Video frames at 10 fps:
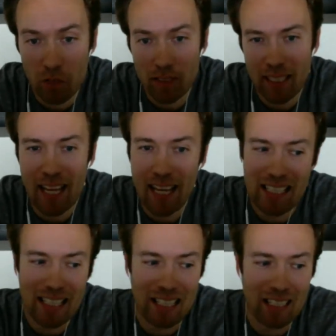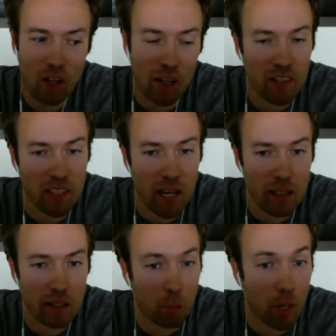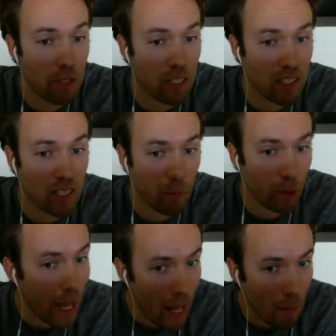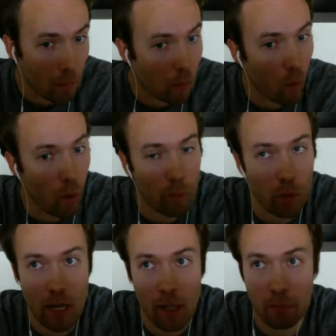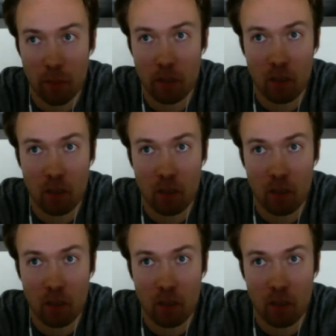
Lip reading: they kind of did it on the side, perhaps as a separate app, or perhaps